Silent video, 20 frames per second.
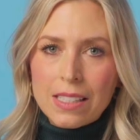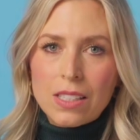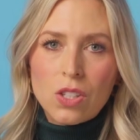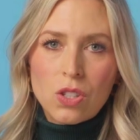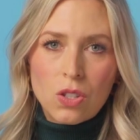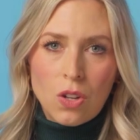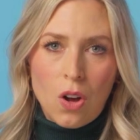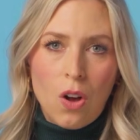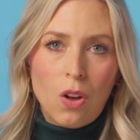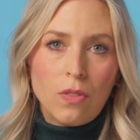
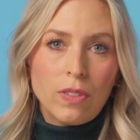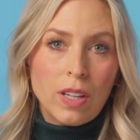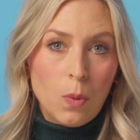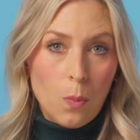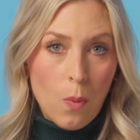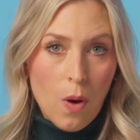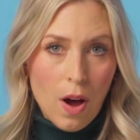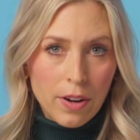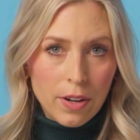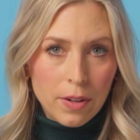dissolve in
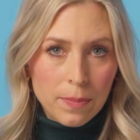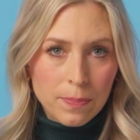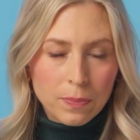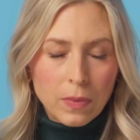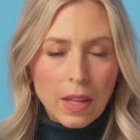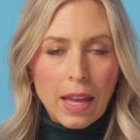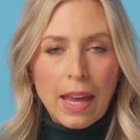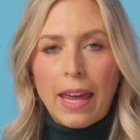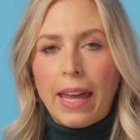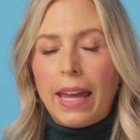water.
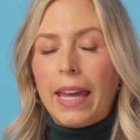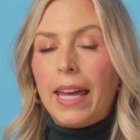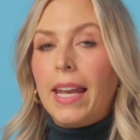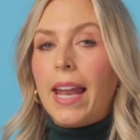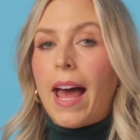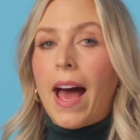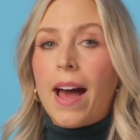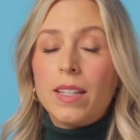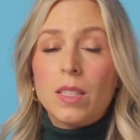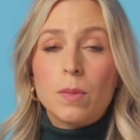It
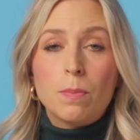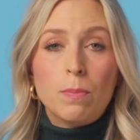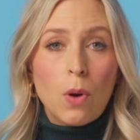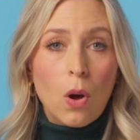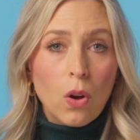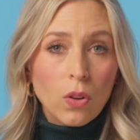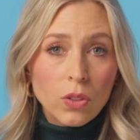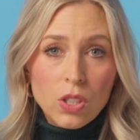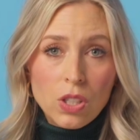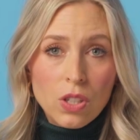adds
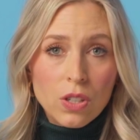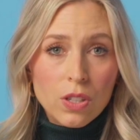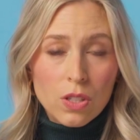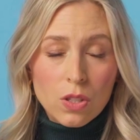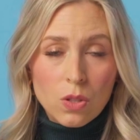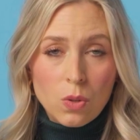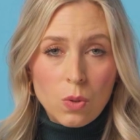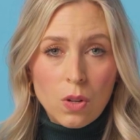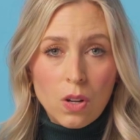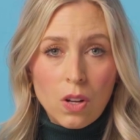bulk to your
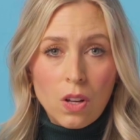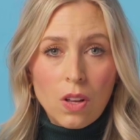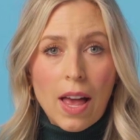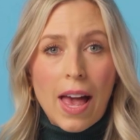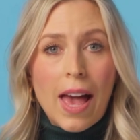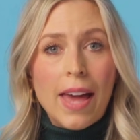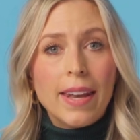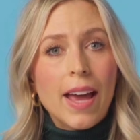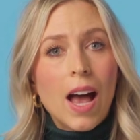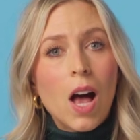stool
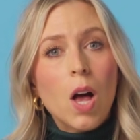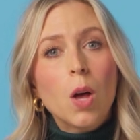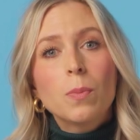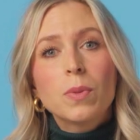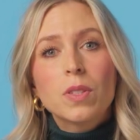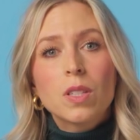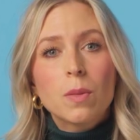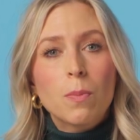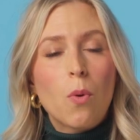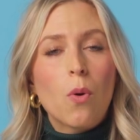and
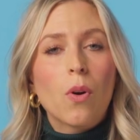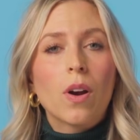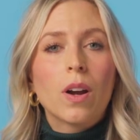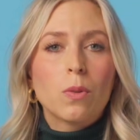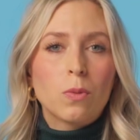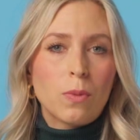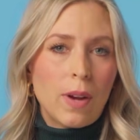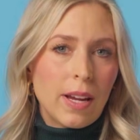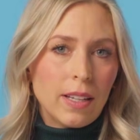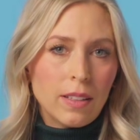helps support
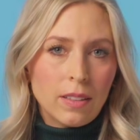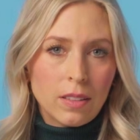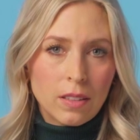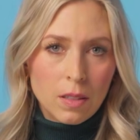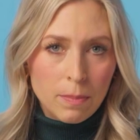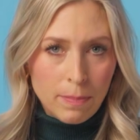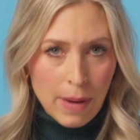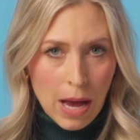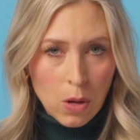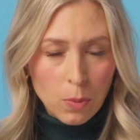regular
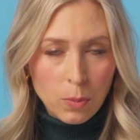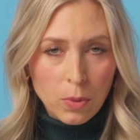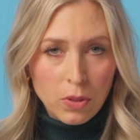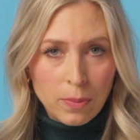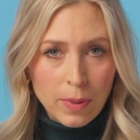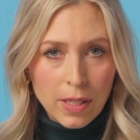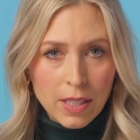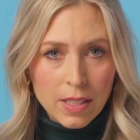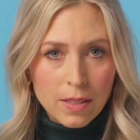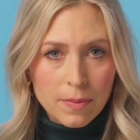bowel
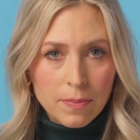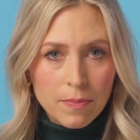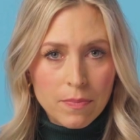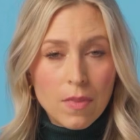movements.